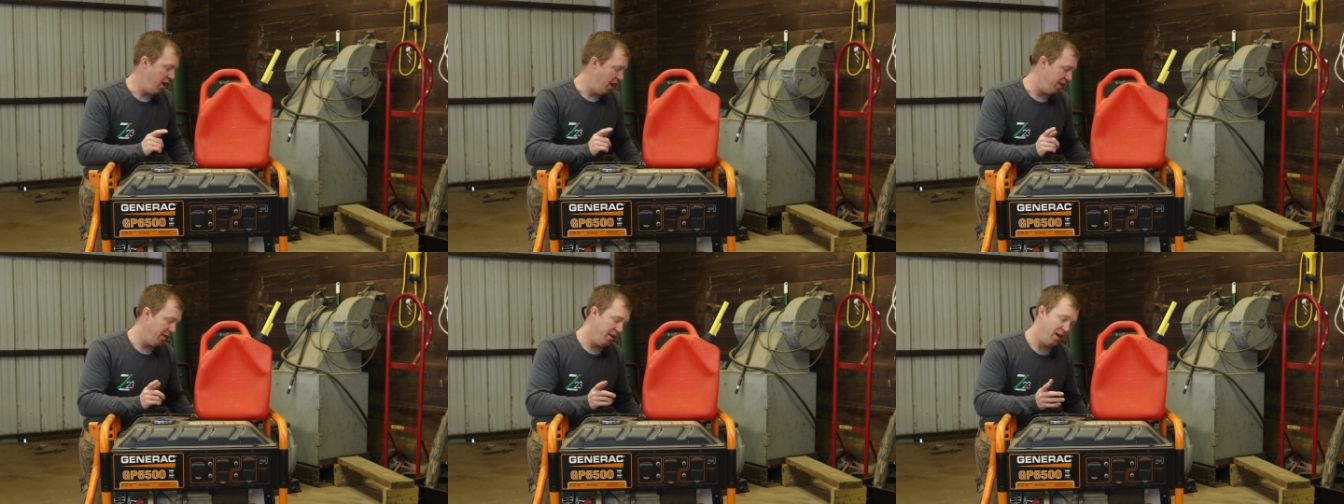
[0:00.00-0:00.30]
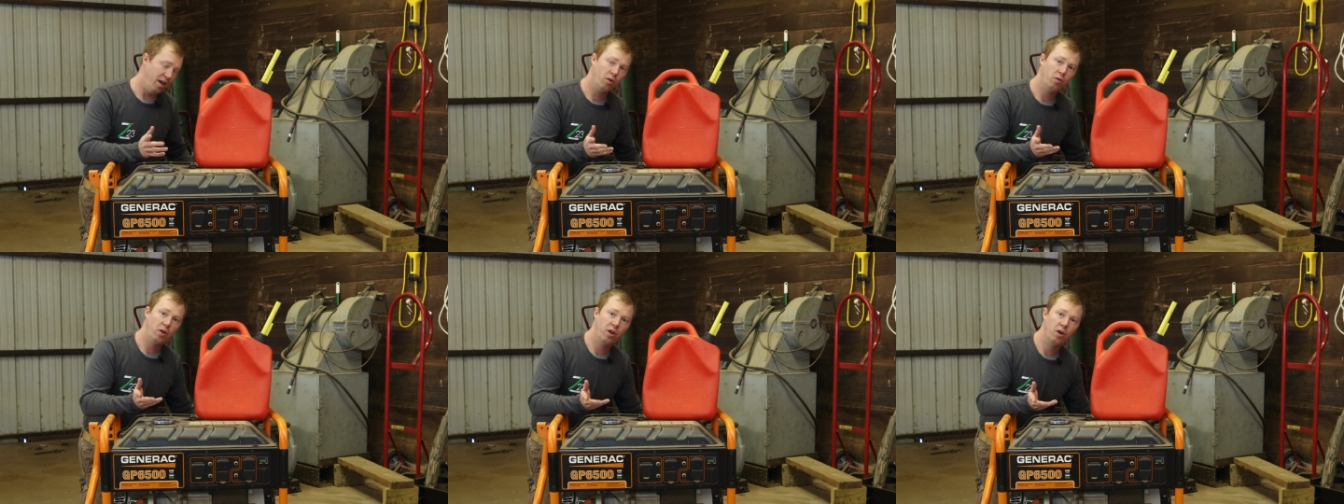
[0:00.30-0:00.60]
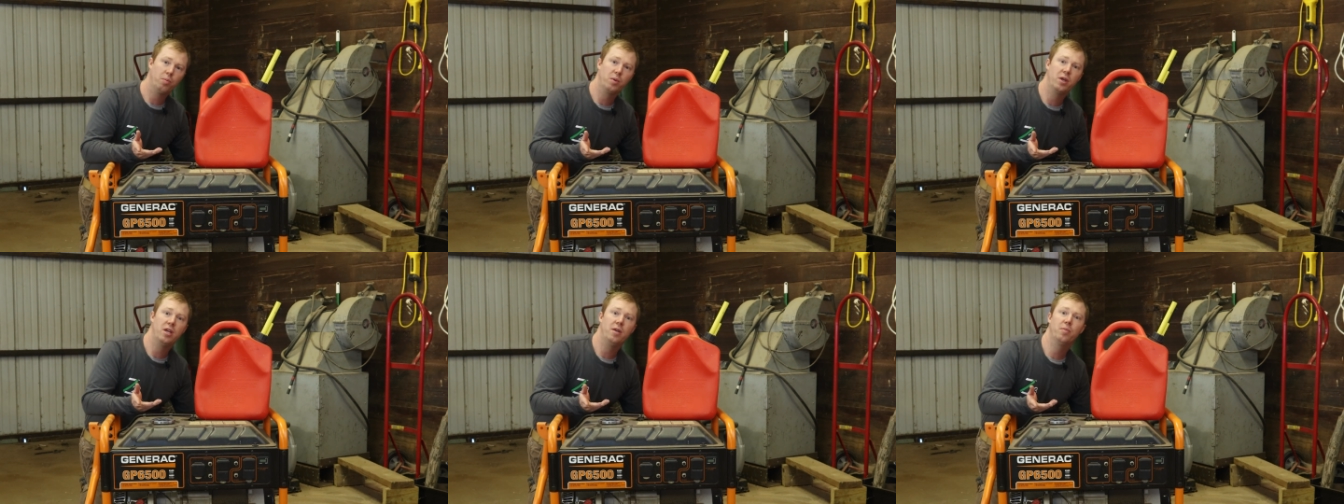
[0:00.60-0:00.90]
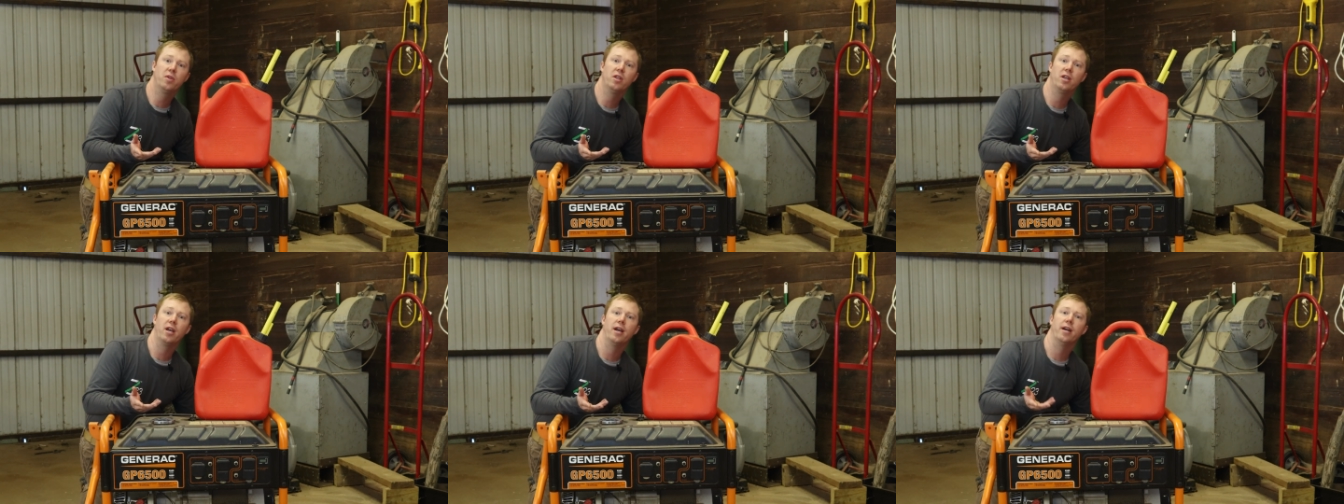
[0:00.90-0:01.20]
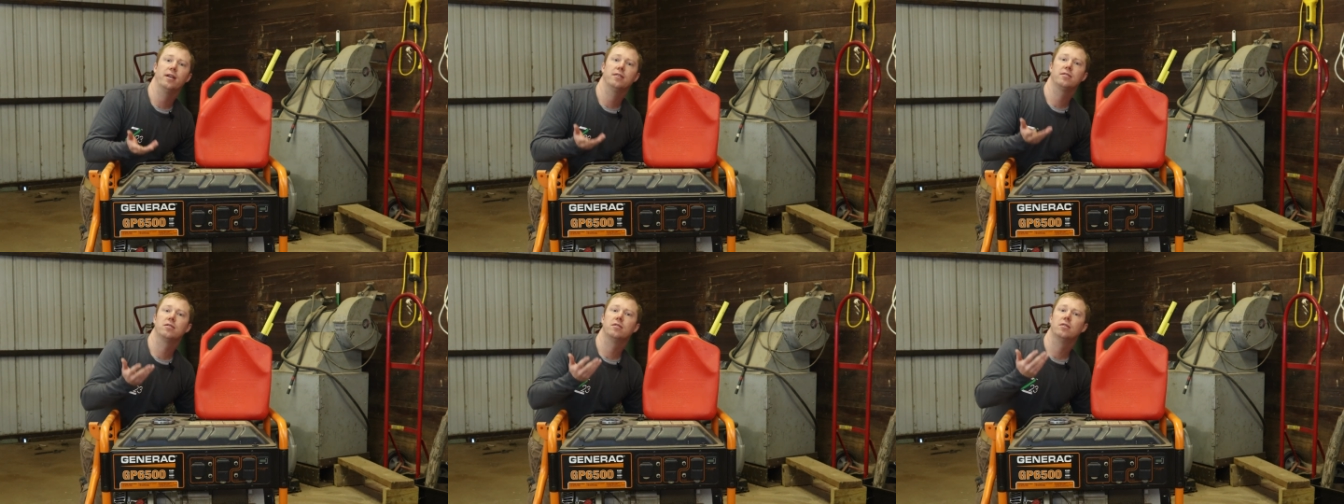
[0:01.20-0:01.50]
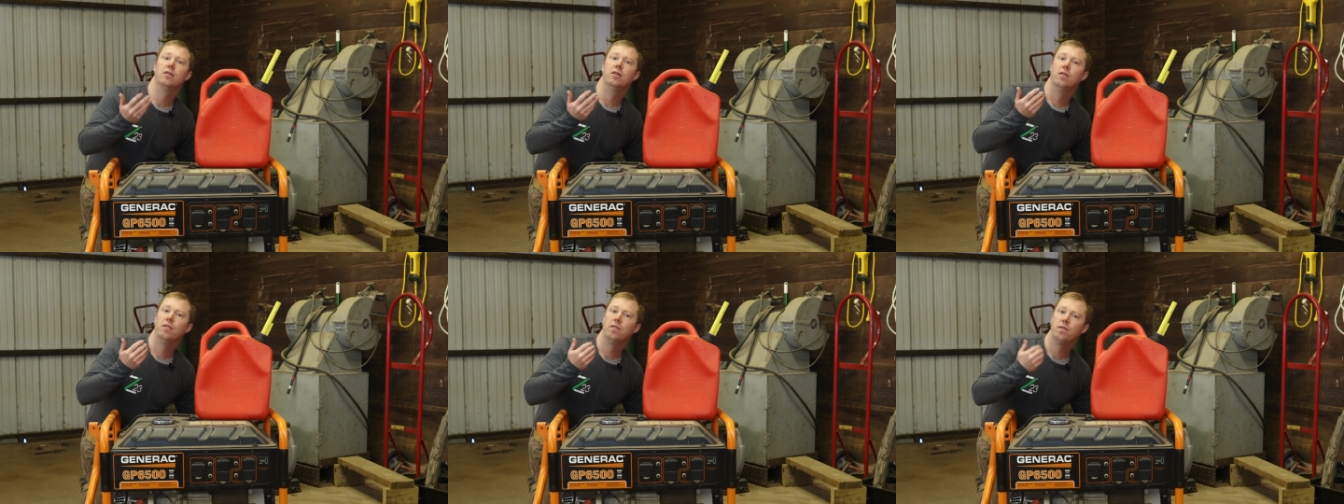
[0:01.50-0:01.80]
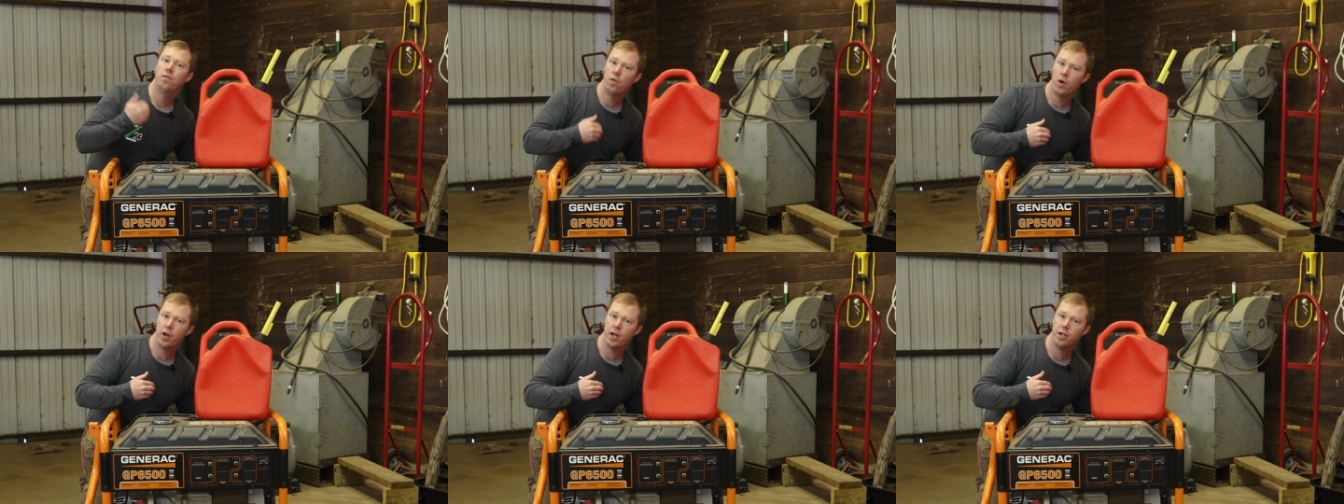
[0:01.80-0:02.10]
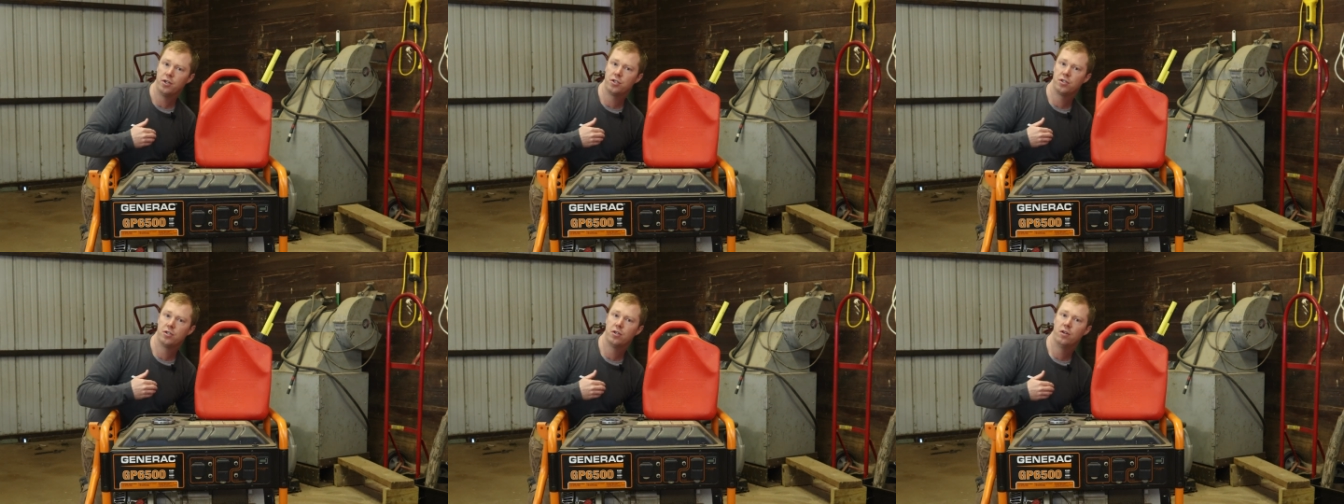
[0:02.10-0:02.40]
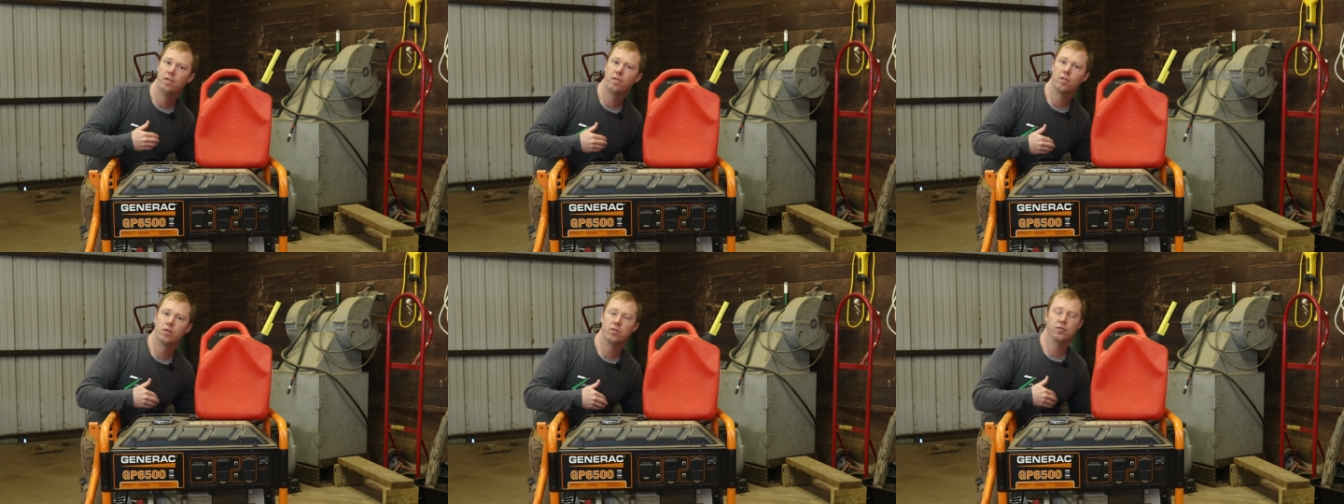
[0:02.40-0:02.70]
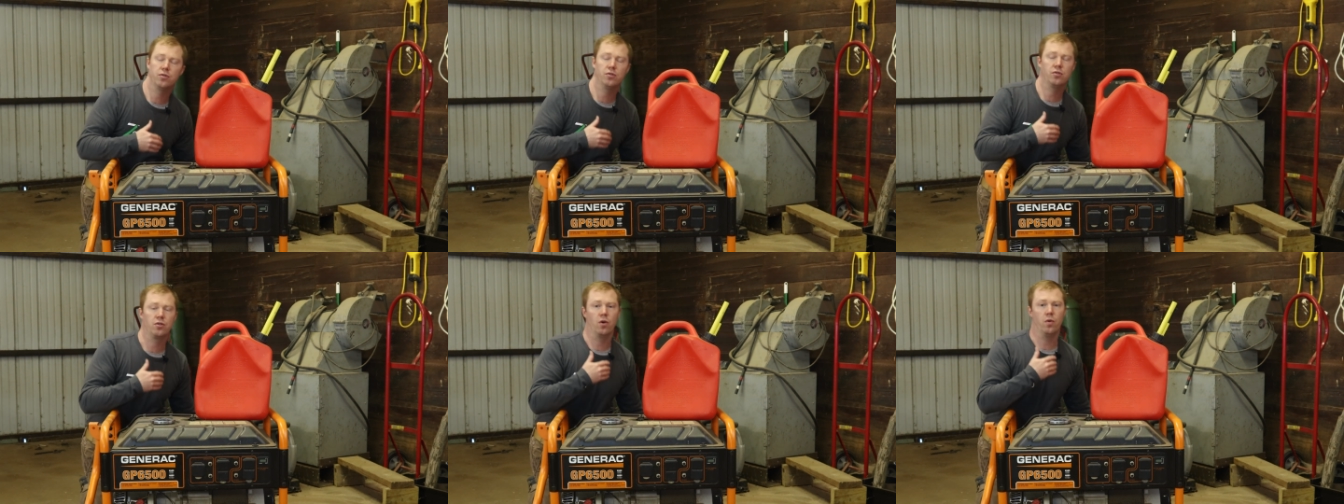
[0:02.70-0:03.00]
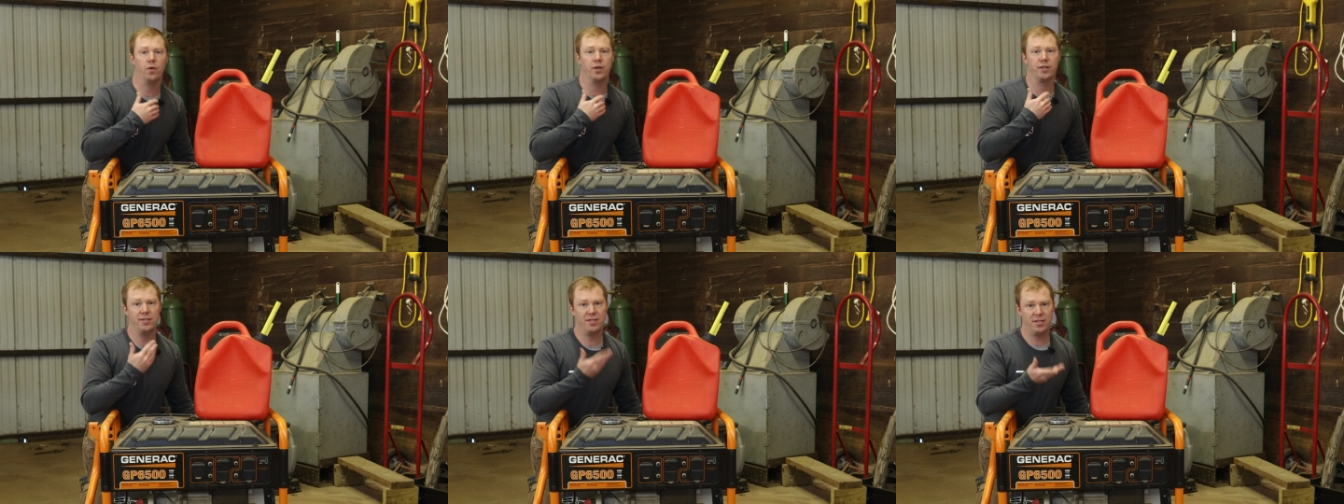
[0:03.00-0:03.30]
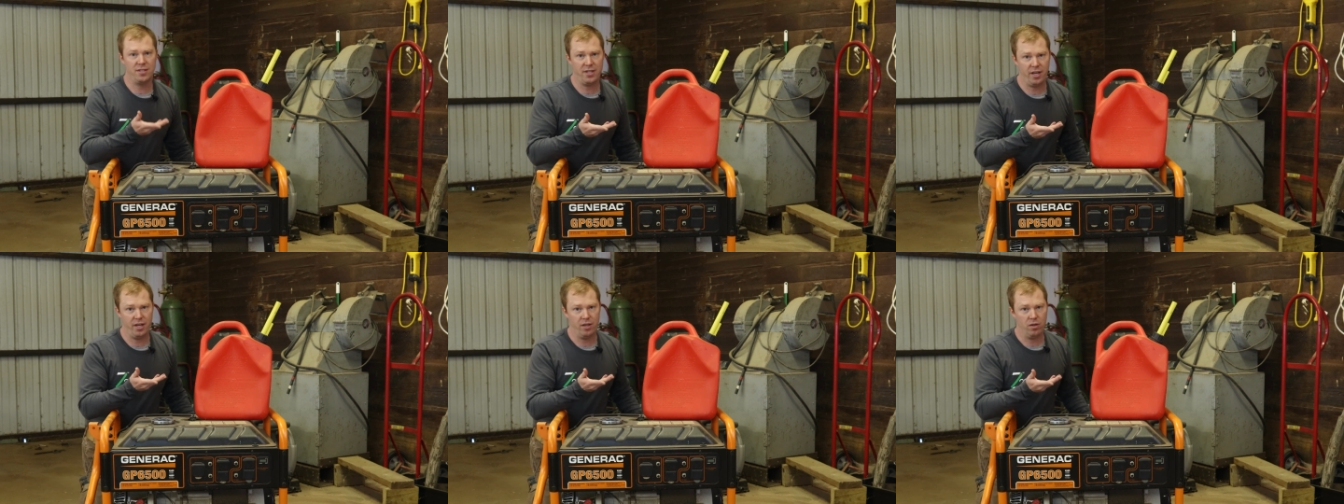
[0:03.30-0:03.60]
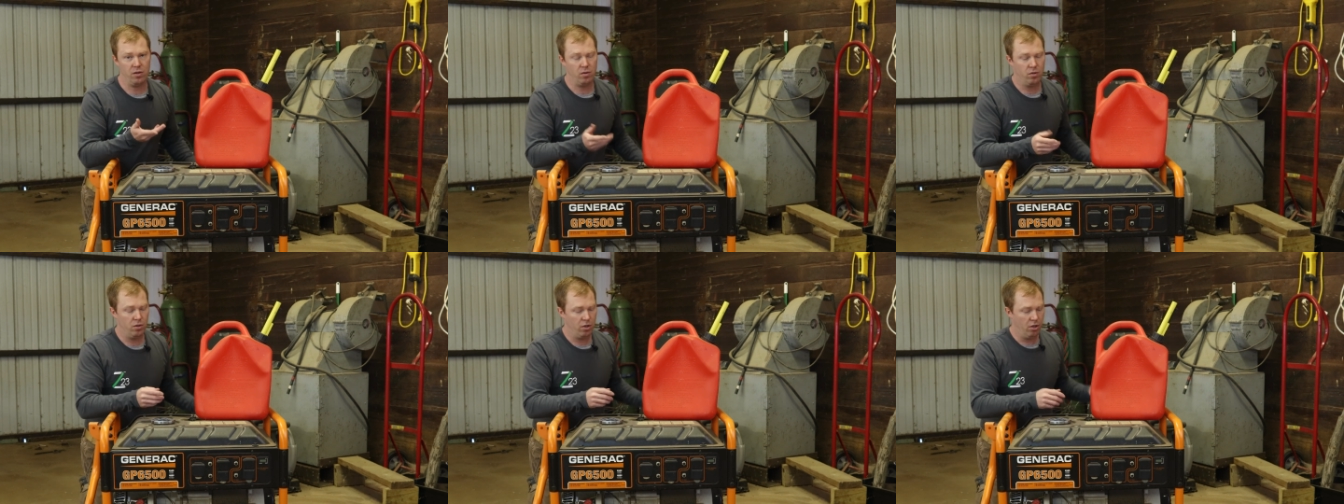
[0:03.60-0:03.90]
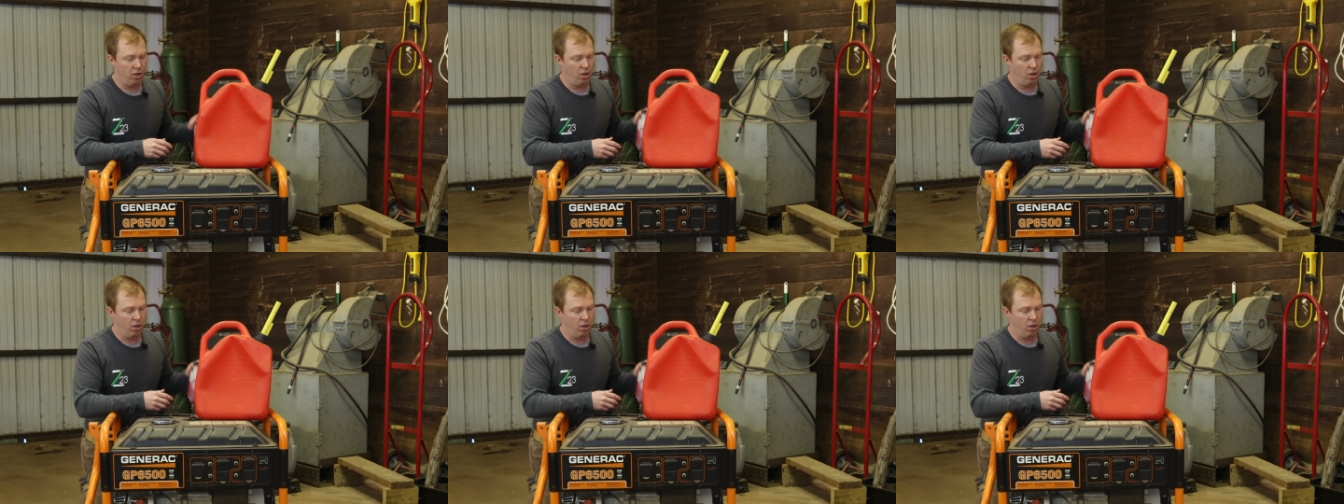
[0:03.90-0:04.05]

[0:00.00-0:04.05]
And that'll help keep the gas fresh versus going stale.